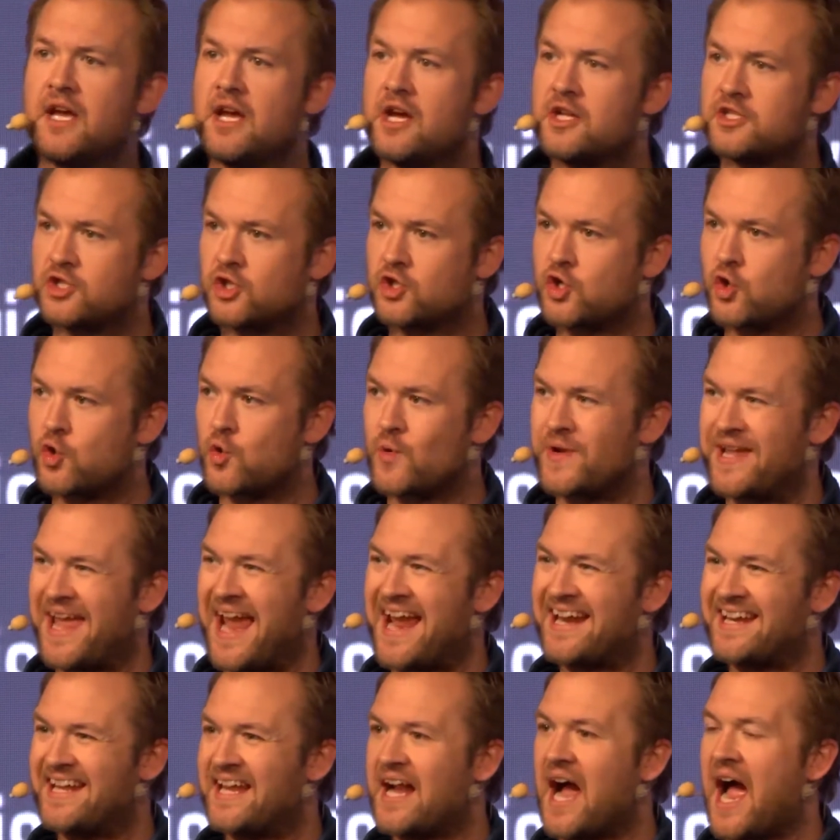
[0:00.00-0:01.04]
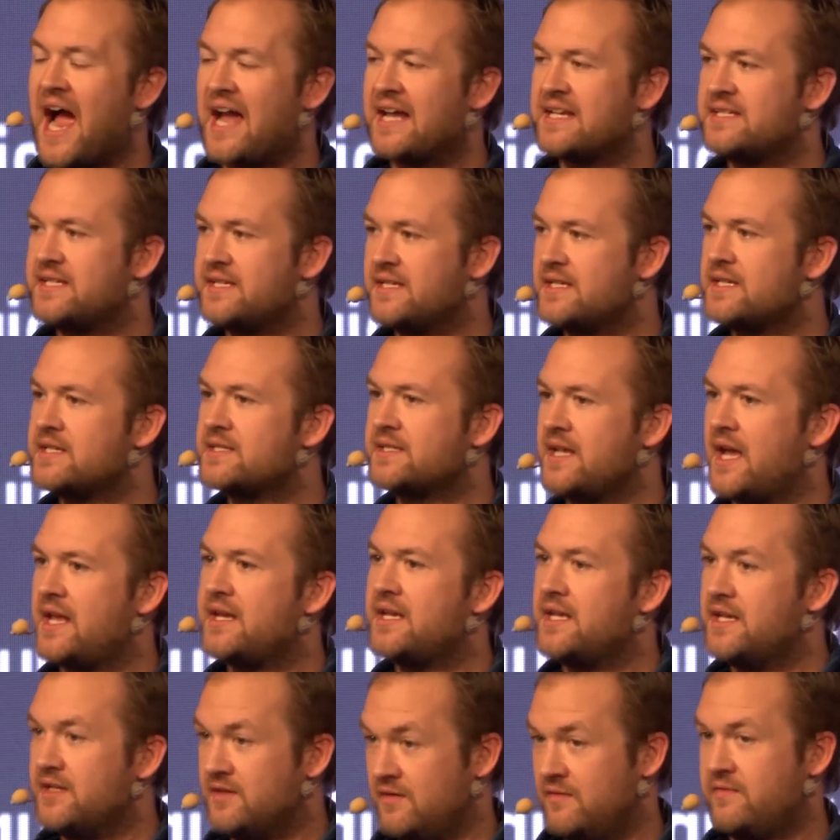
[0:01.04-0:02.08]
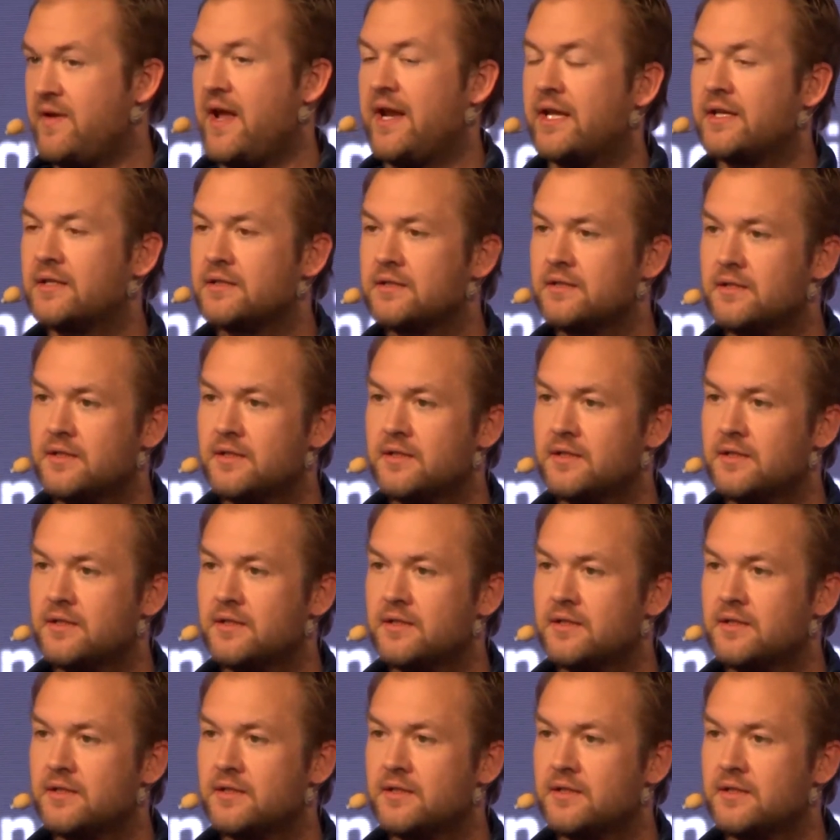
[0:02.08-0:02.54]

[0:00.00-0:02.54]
to creating ideas and innovating.